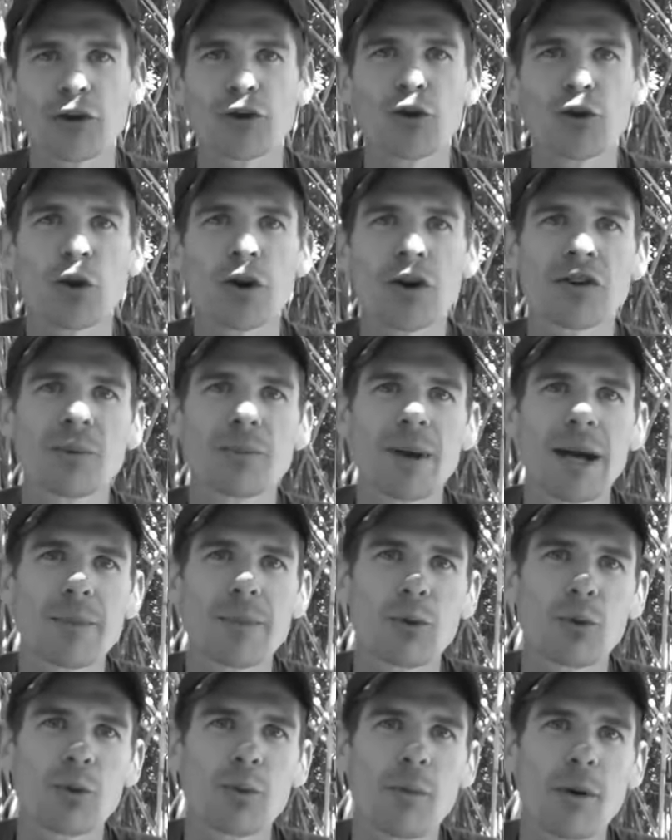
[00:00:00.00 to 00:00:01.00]
I was talking to some
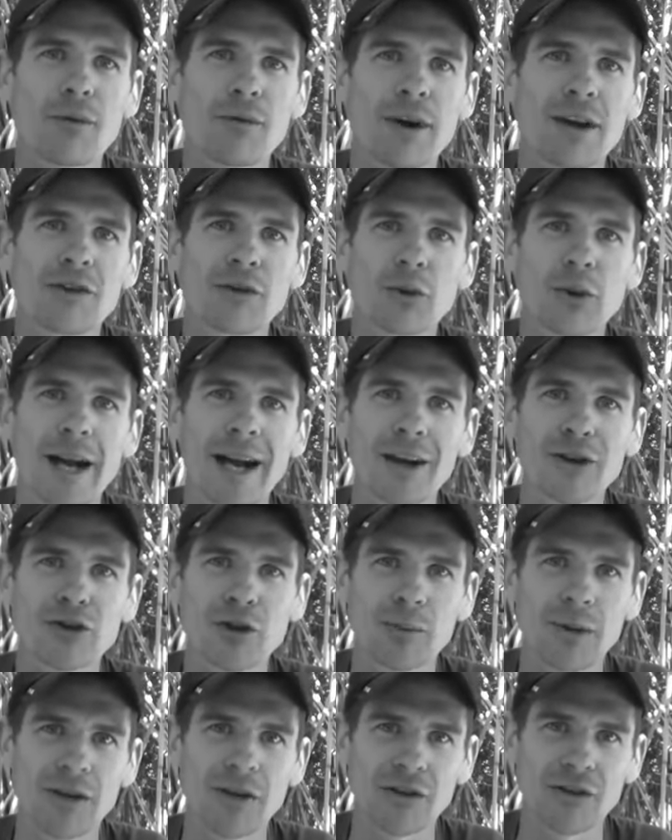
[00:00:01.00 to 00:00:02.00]
people, my friends, organic
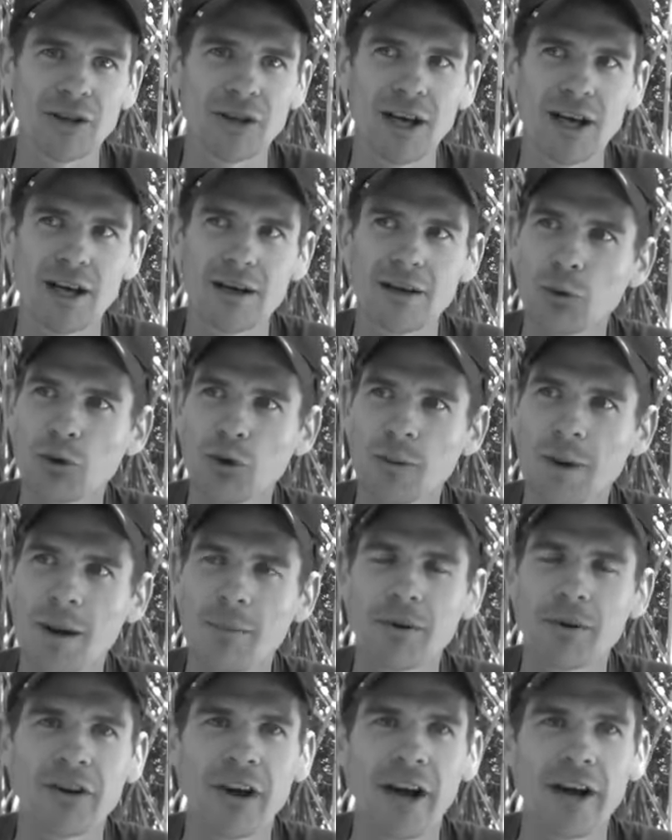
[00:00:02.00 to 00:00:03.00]
shop yesterday, and talking
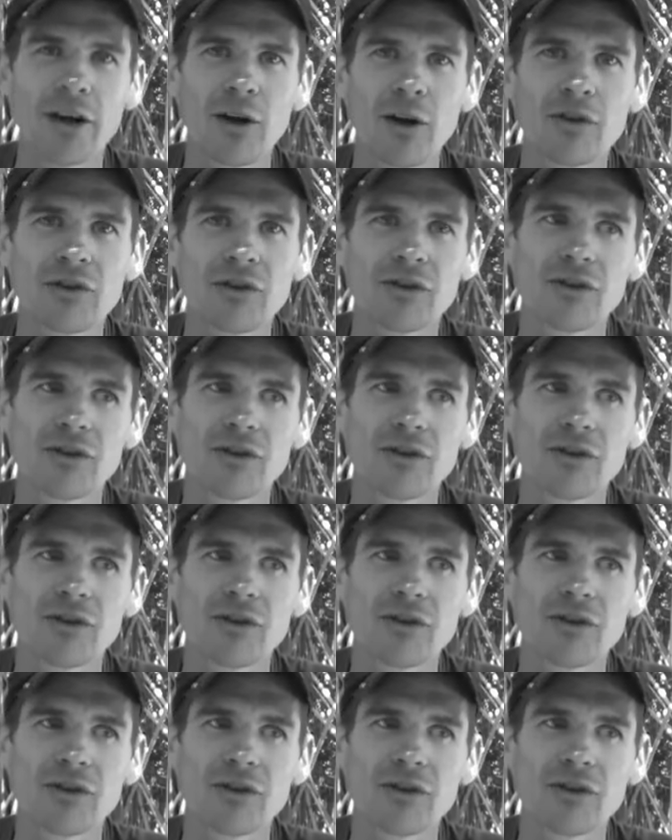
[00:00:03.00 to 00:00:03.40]
about potatoes.